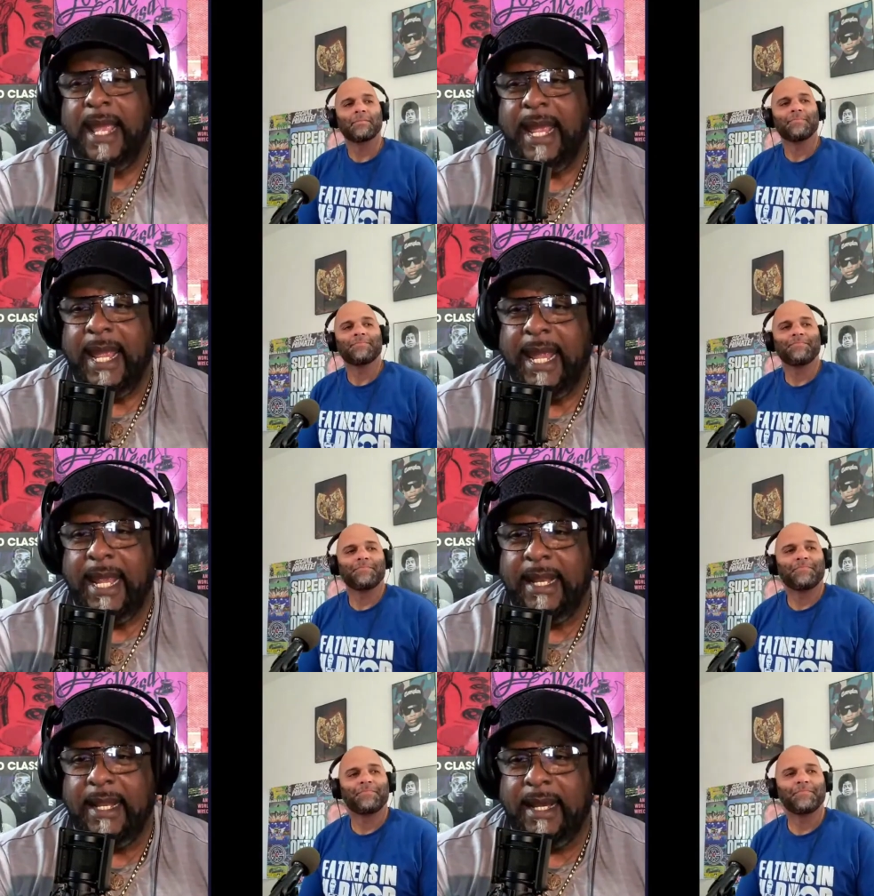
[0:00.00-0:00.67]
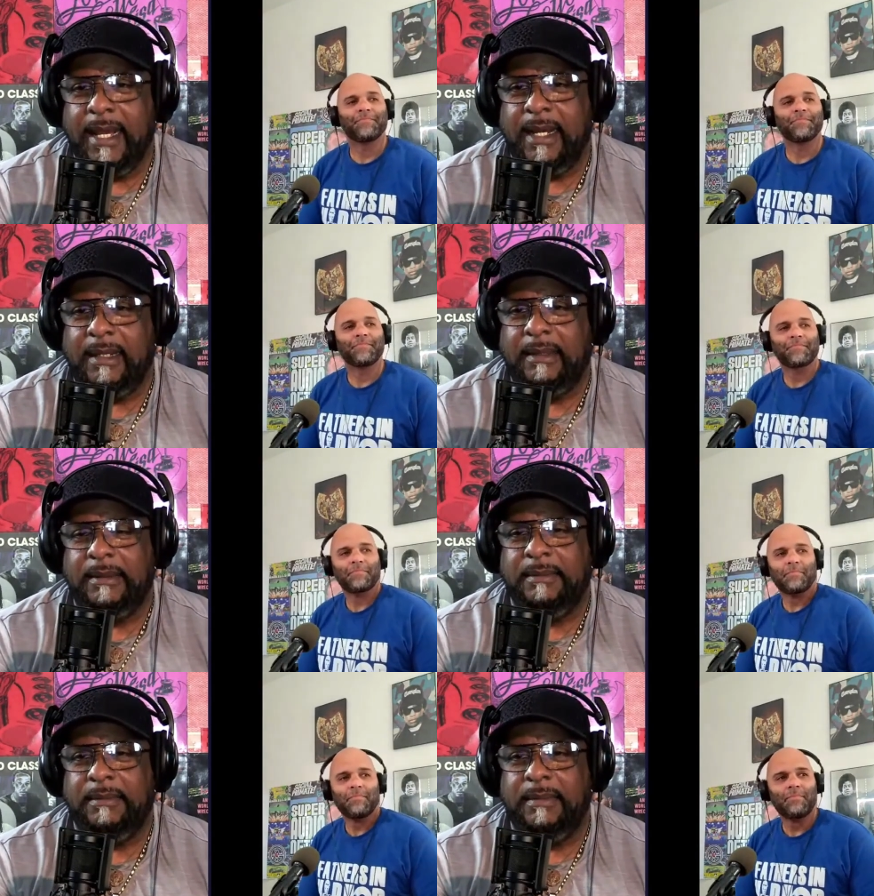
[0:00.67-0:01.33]
Speaker 1: And uh,
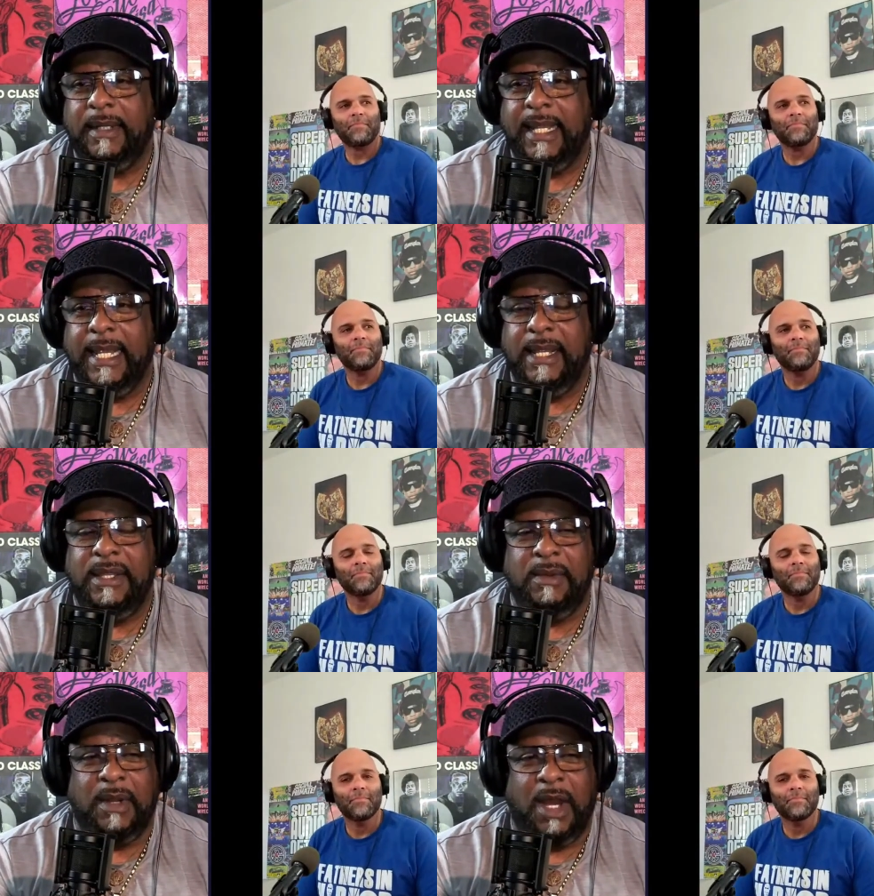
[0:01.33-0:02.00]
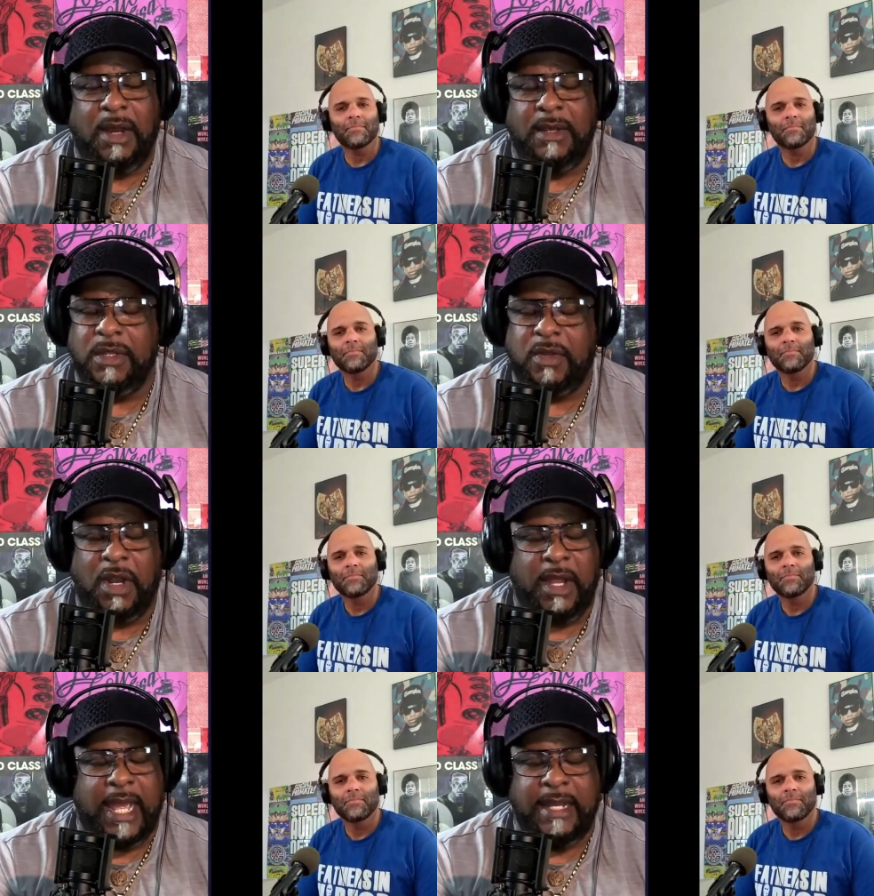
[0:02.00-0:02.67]
Eazy with all his
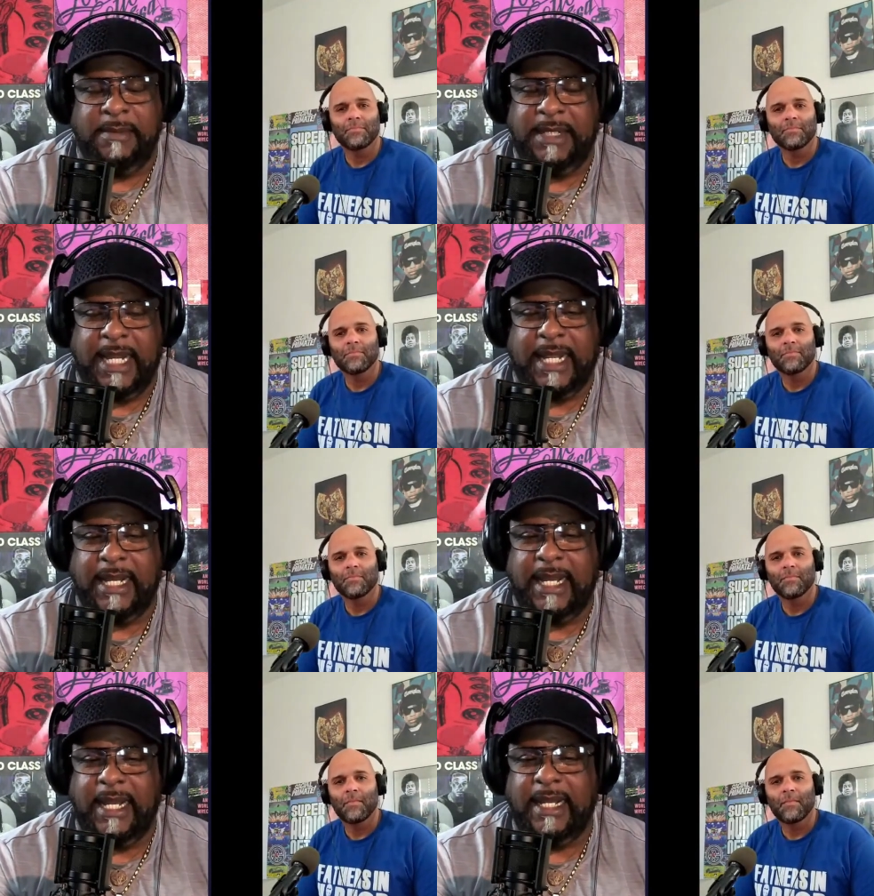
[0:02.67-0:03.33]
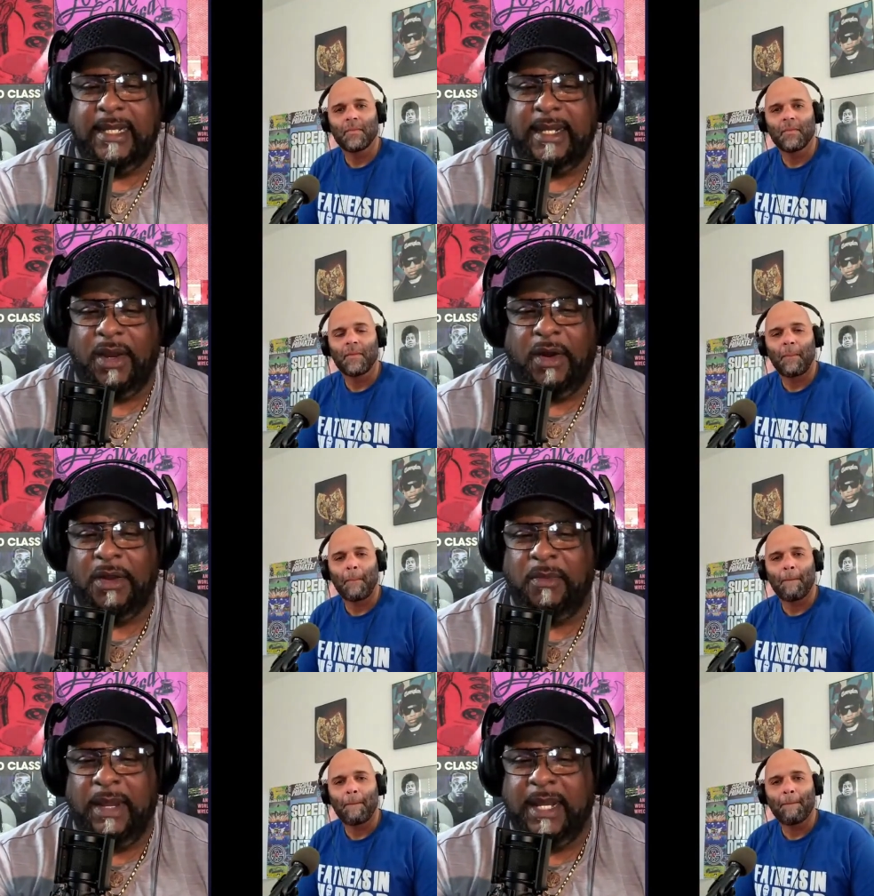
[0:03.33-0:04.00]
girl had him checking in on a
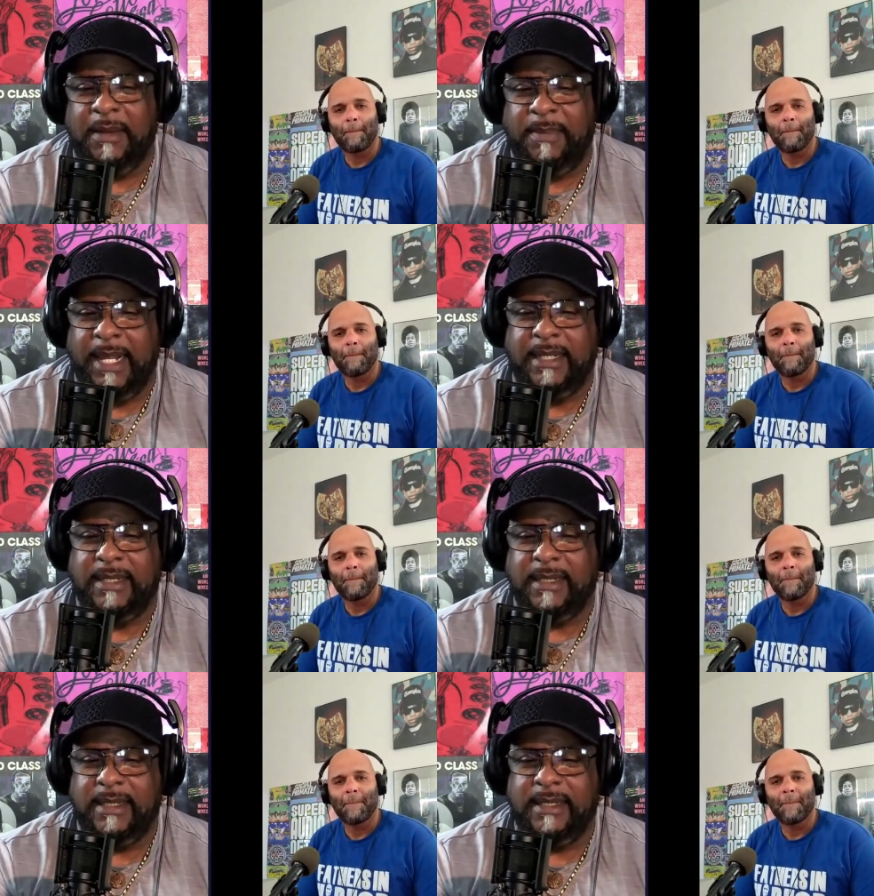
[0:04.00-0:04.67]
regular basis.